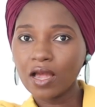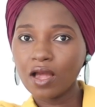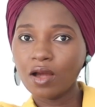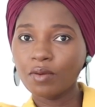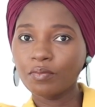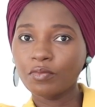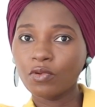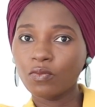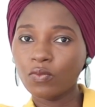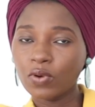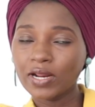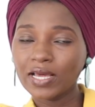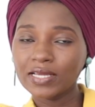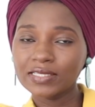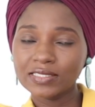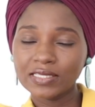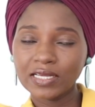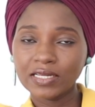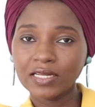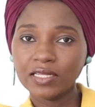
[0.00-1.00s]
what
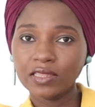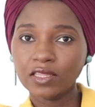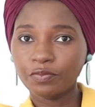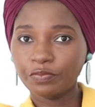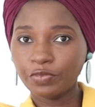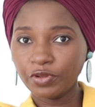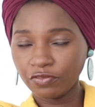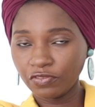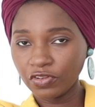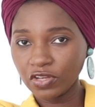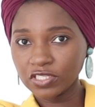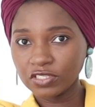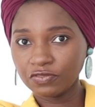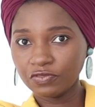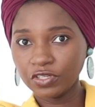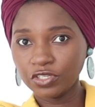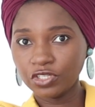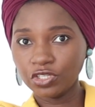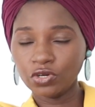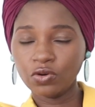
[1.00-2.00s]
I said in the
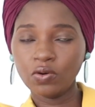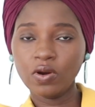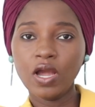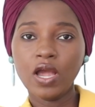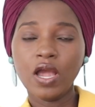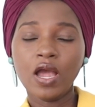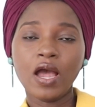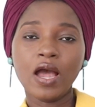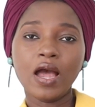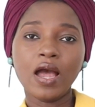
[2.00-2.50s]
previous video.